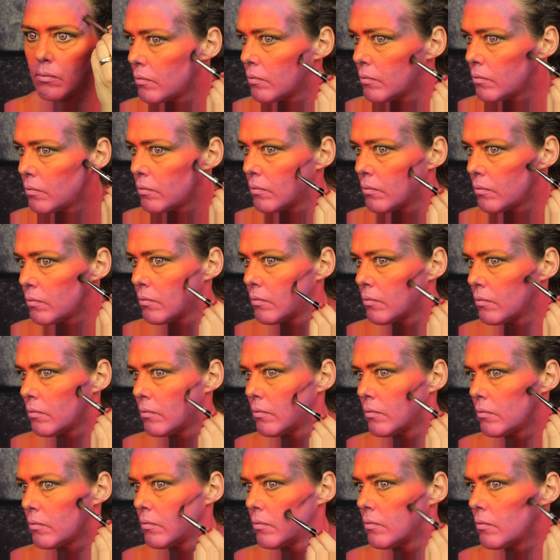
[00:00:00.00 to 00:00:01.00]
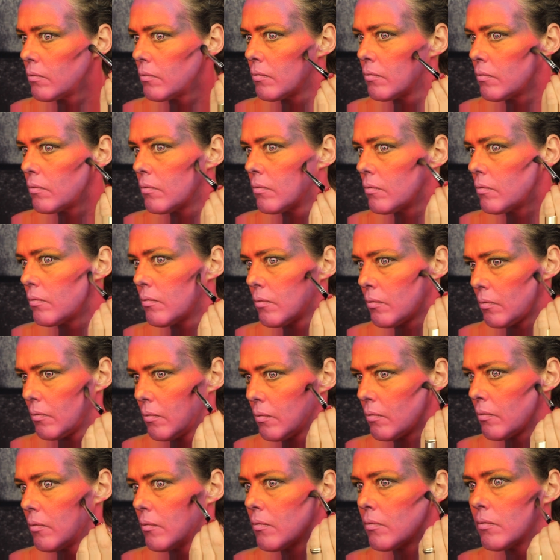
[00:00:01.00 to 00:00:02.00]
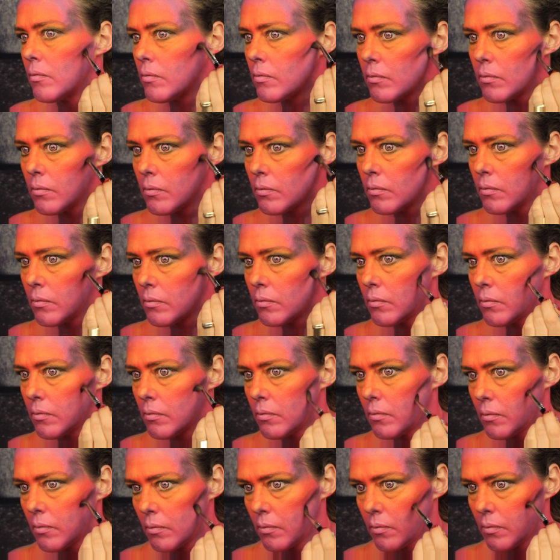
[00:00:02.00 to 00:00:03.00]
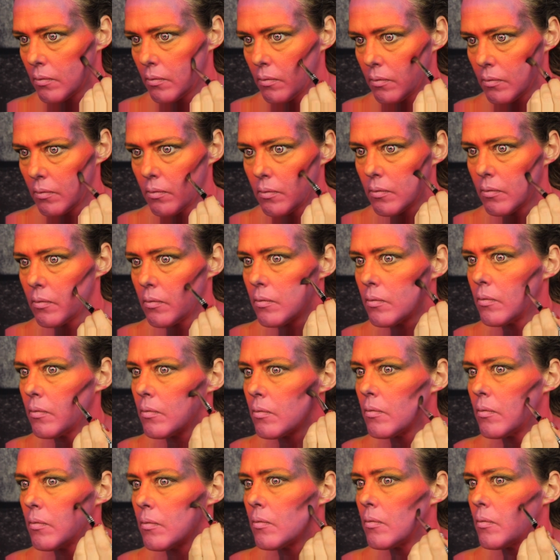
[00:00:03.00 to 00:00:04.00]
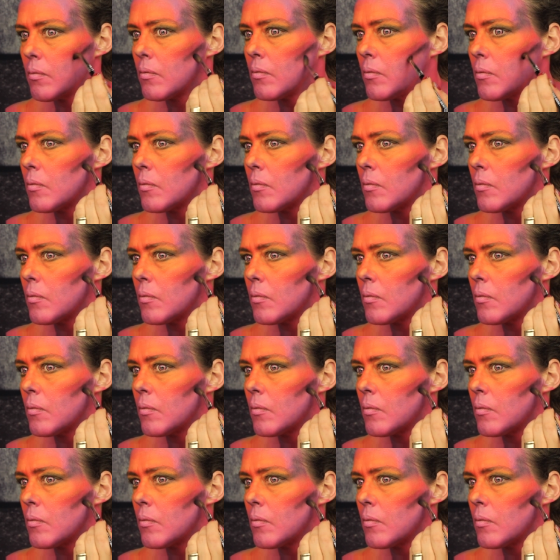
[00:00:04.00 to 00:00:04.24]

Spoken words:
(no one is talking)